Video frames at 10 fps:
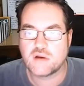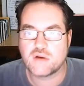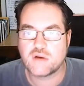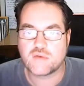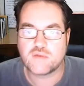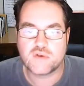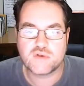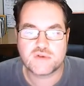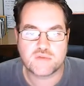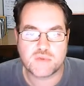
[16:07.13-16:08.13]

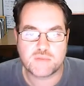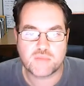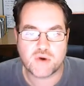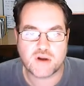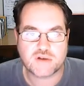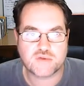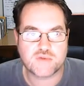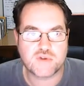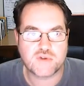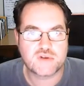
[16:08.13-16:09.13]
Reviews could be product
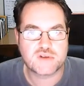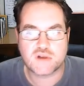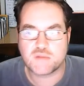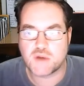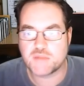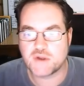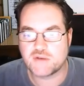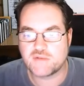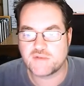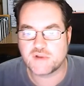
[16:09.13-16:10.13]
reviews, and there might be
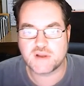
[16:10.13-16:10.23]
affiliate